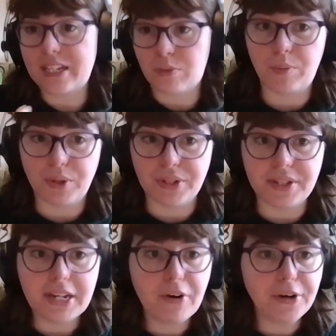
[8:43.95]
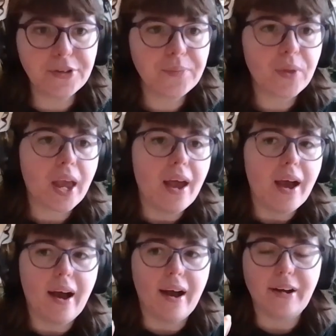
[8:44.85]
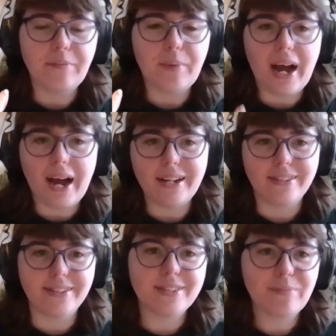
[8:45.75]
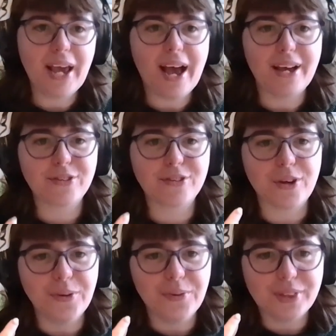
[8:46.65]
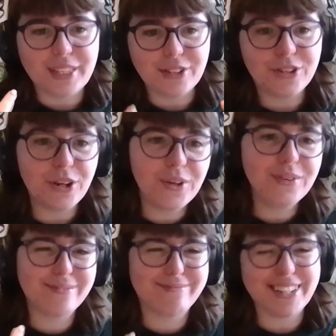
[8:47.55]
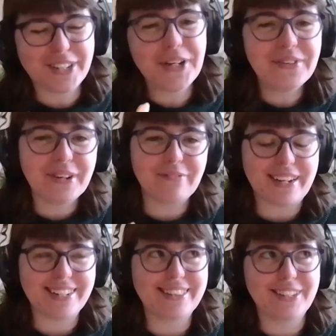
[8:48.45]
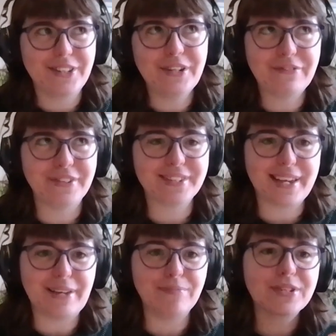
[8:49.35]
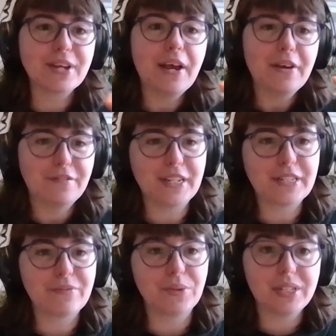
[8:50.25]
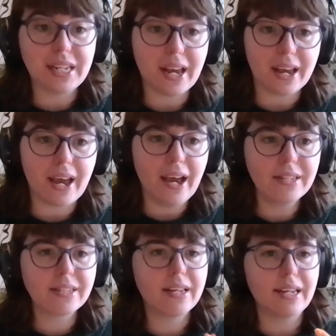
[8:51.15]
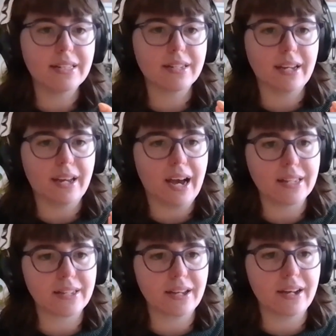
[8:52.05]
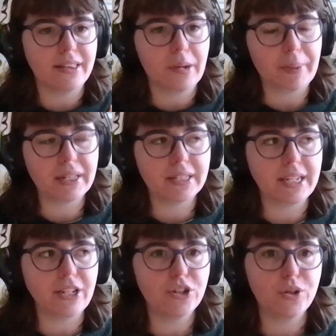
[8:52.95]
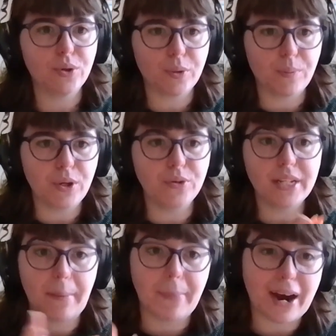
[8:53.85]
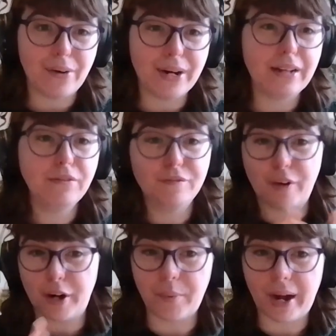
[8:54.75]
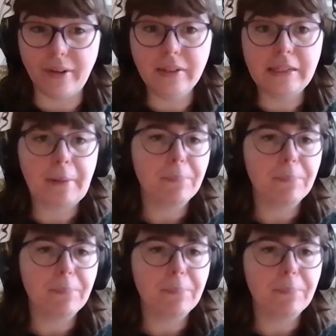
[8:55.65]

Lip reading: That's with ones and zeros. And yeah, so the two different schemes. First of all, CKKS, it has the ability to compute in parallel very well.